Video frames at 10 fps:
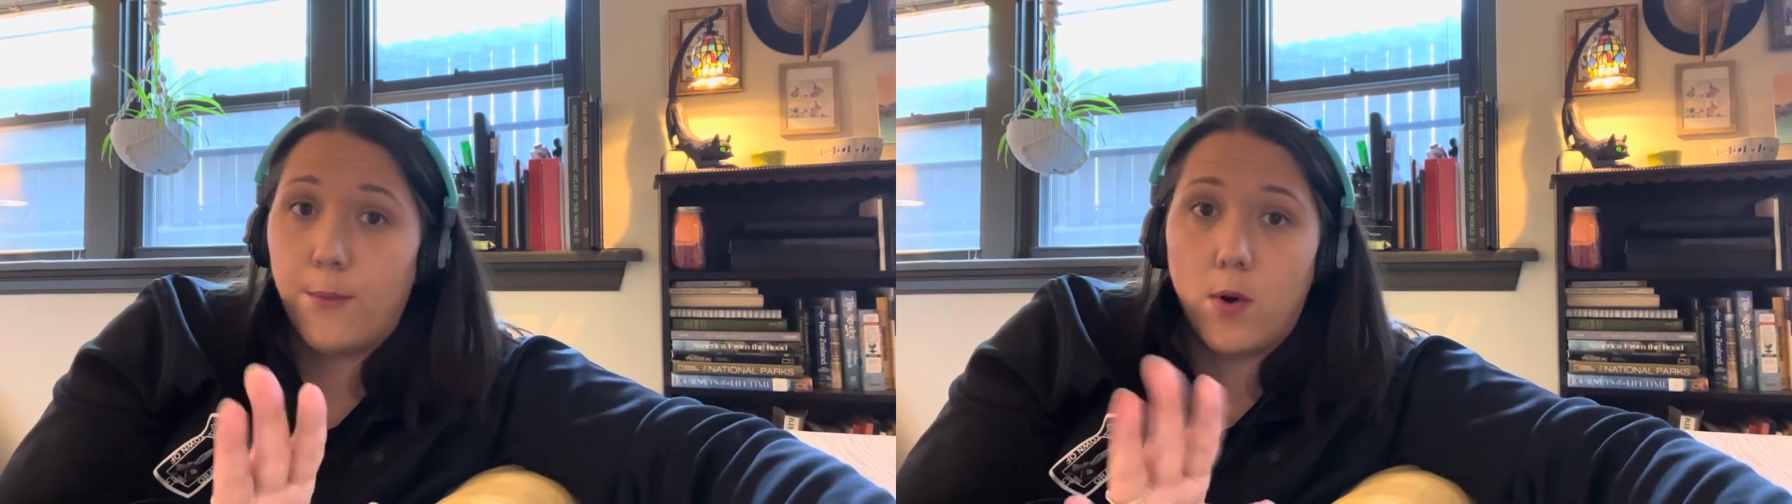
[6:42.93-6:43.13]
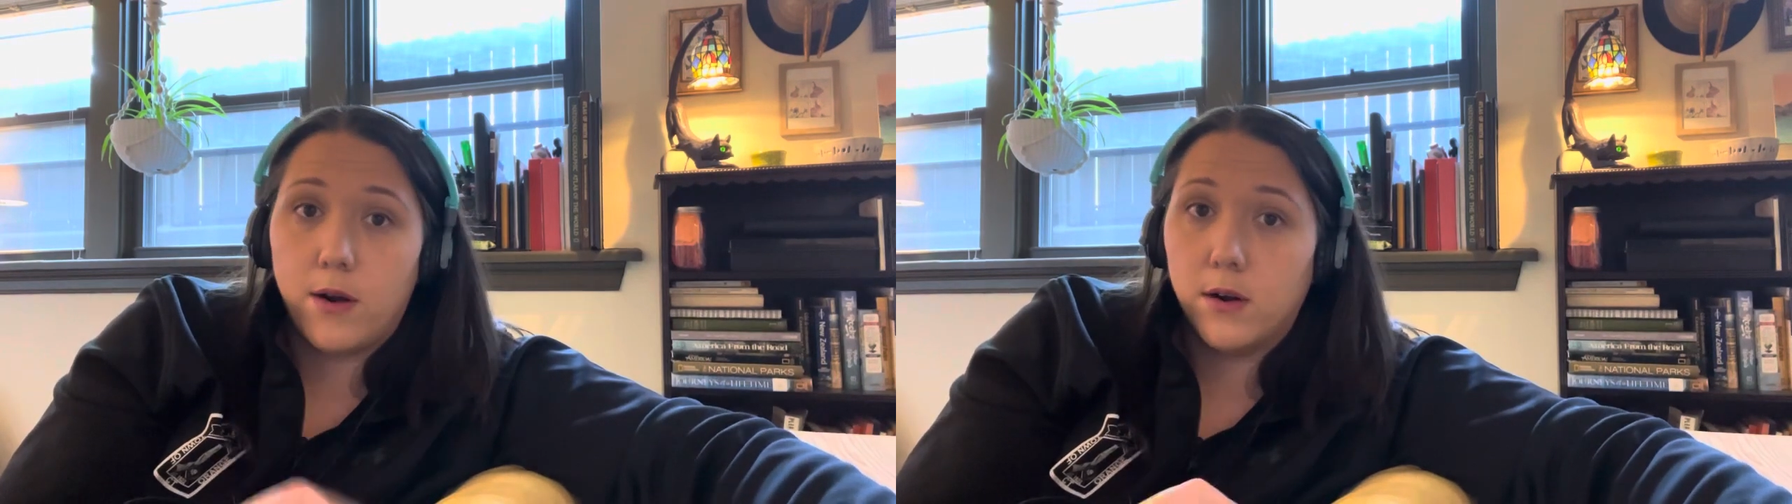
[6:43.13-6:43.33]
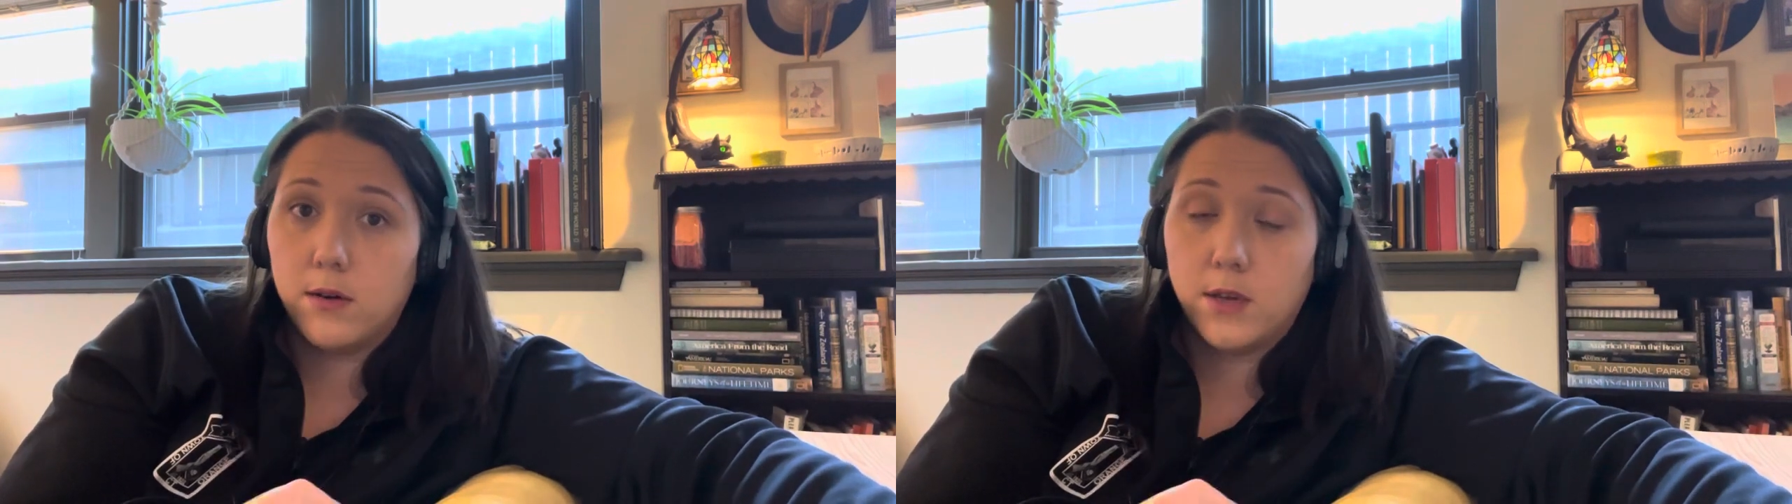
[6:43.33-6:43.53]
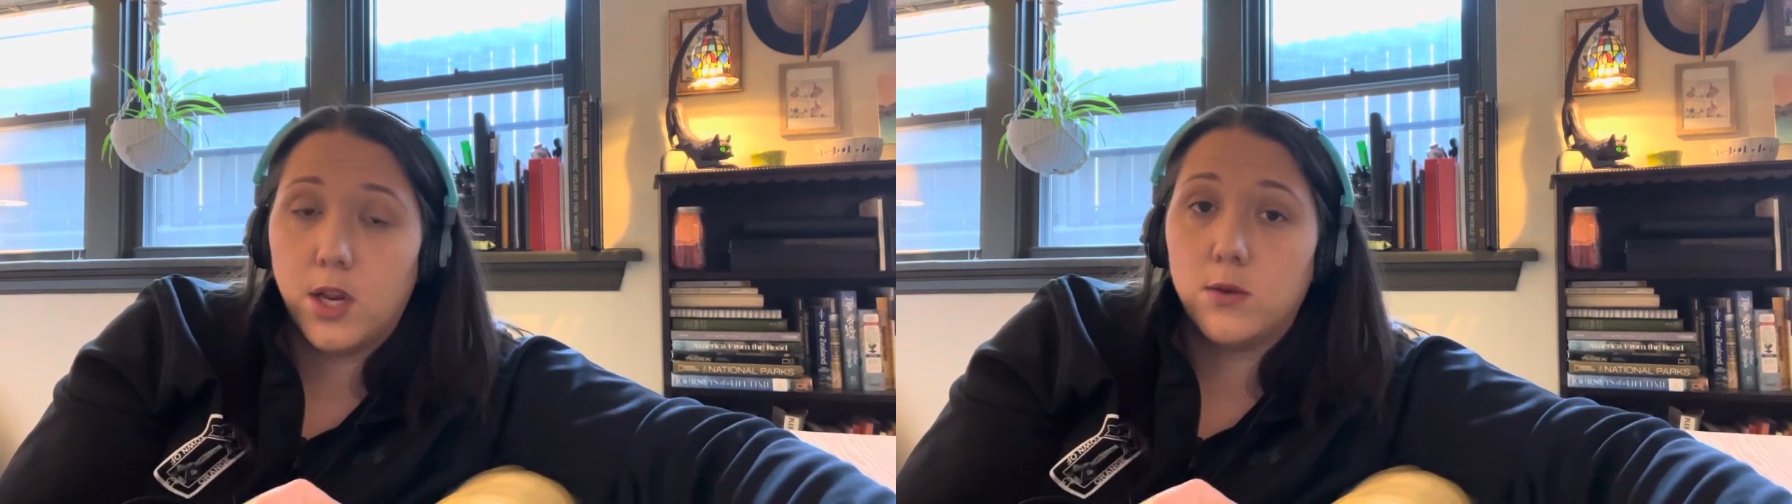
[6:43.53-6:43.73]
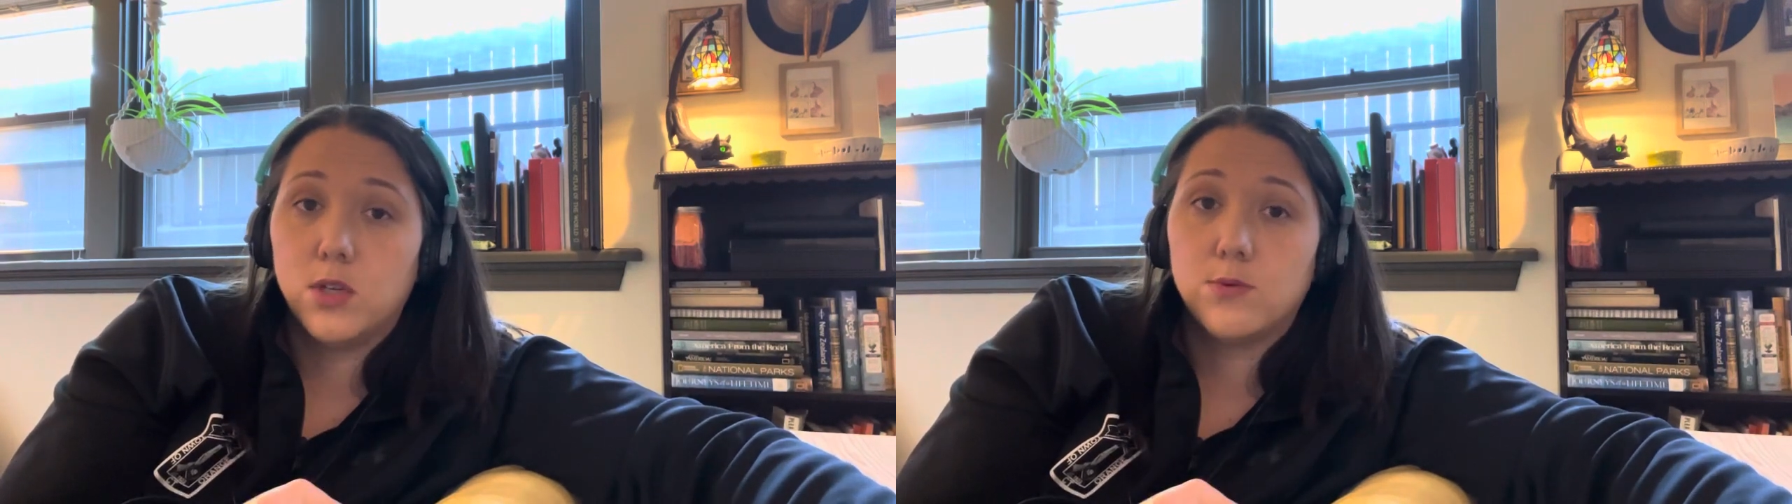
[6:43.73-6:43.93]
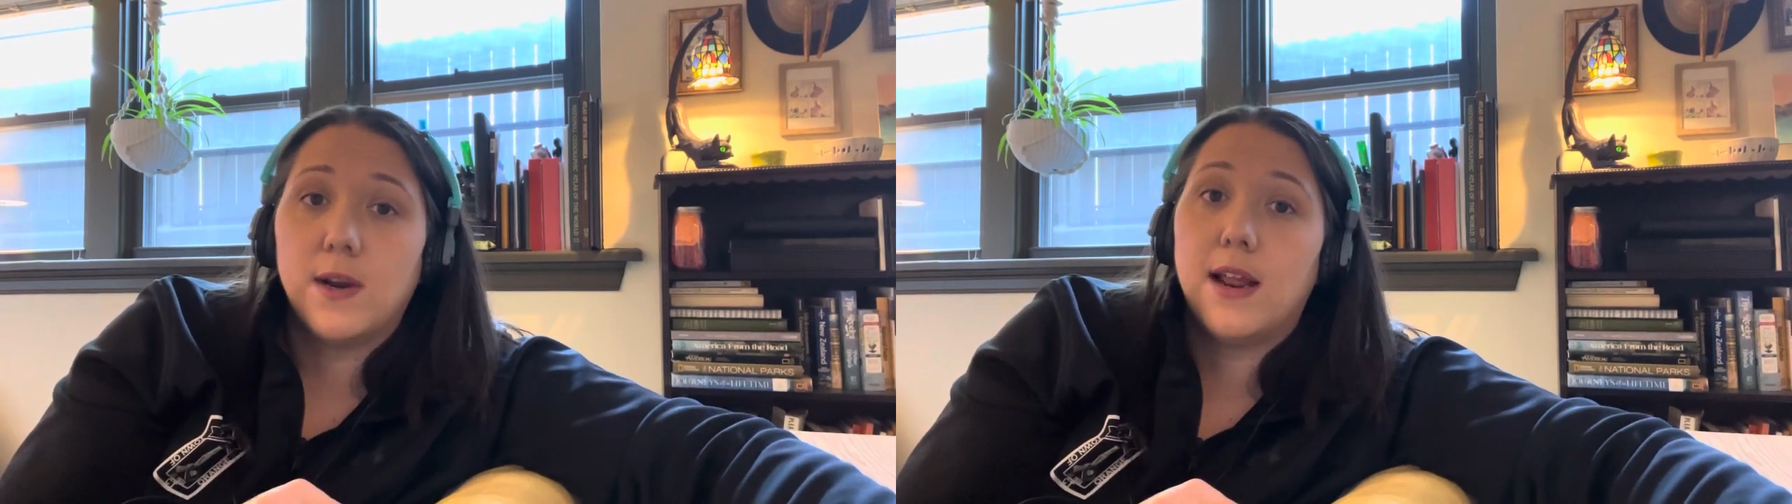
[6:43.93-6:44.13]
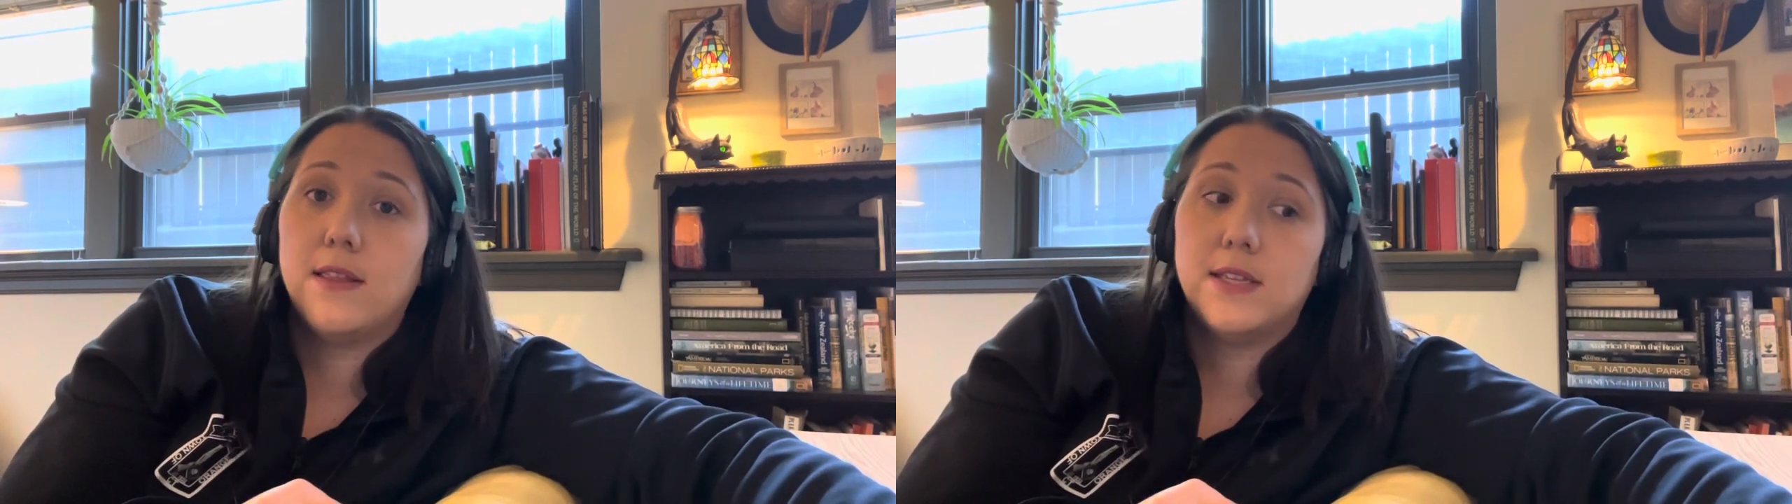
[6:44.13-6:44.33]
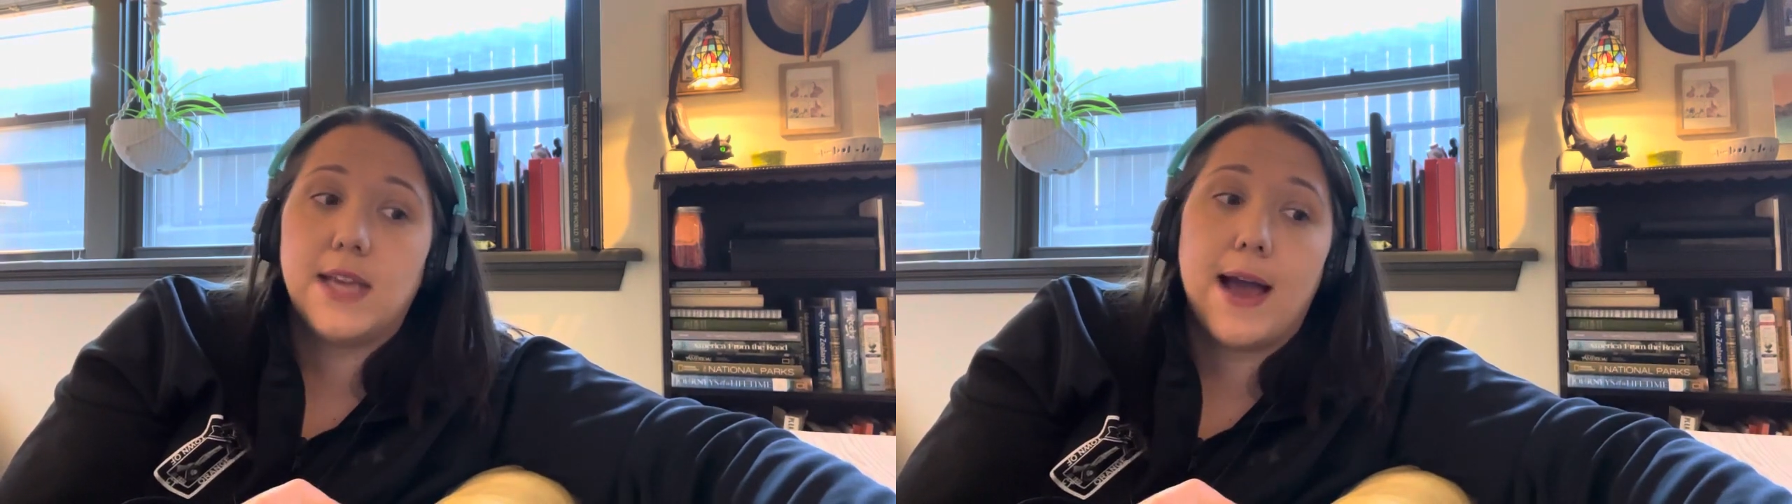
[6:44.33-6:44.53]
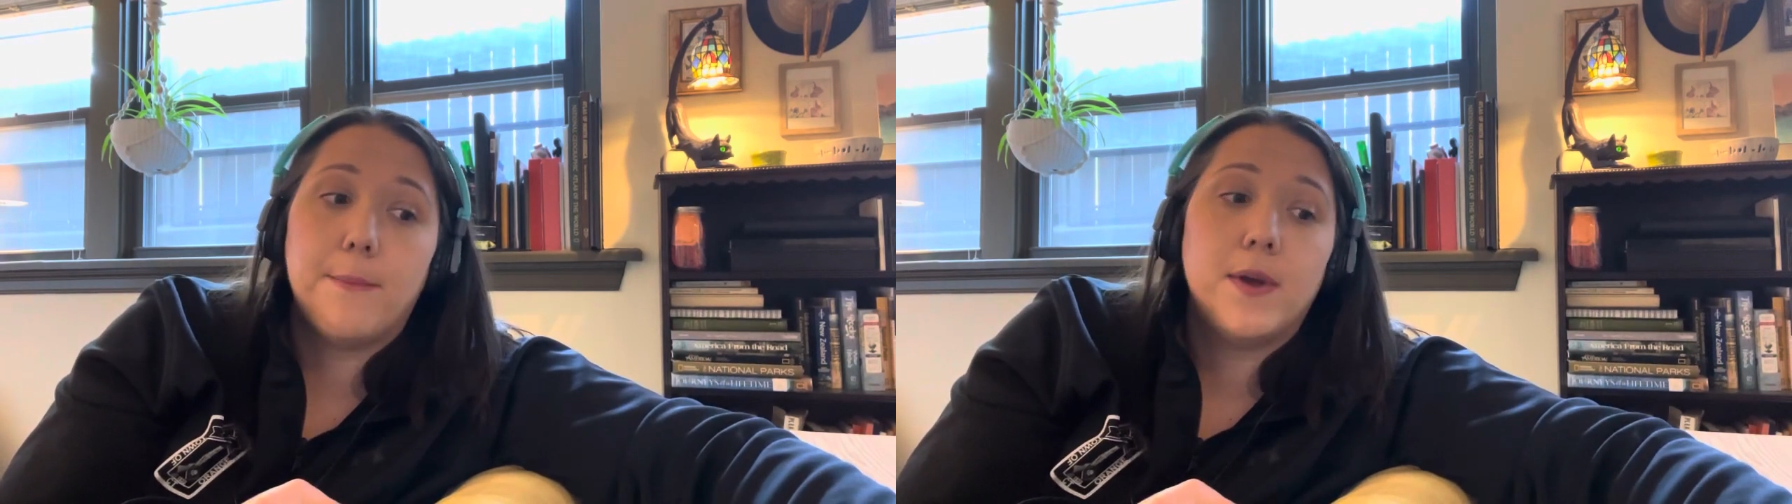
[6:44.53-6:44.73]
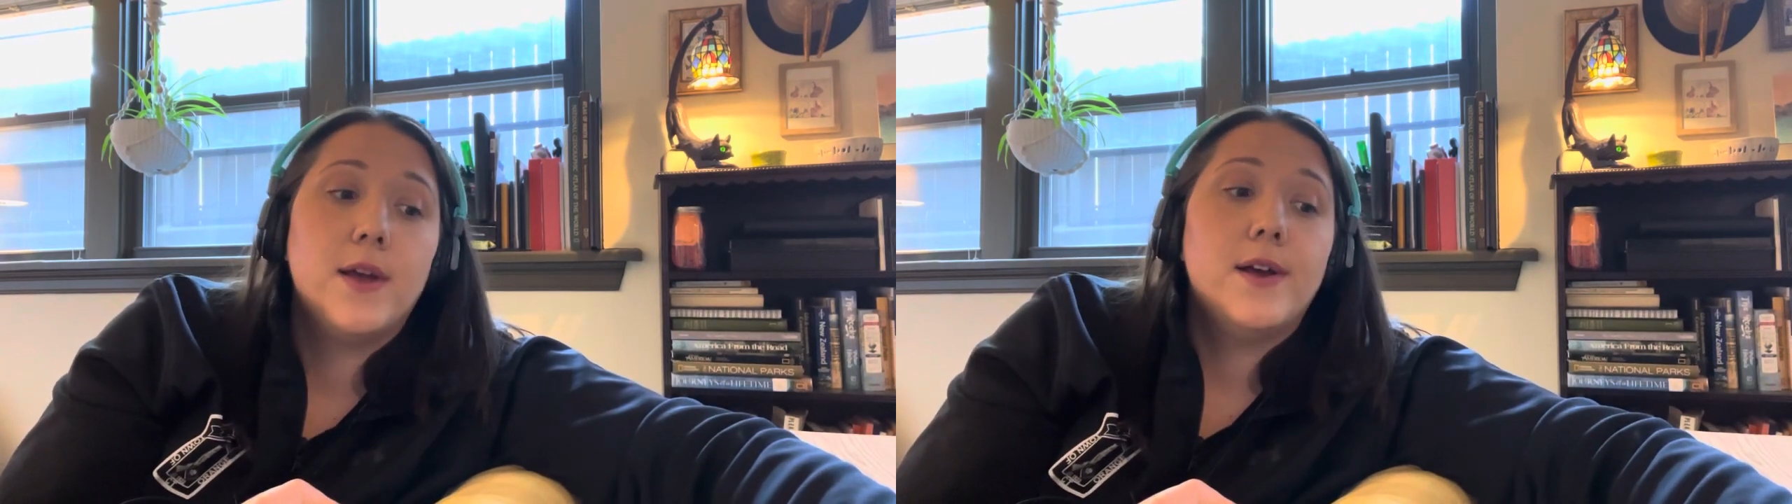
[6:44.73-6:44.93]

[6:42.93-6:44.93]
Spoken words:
water, just right out of the tap.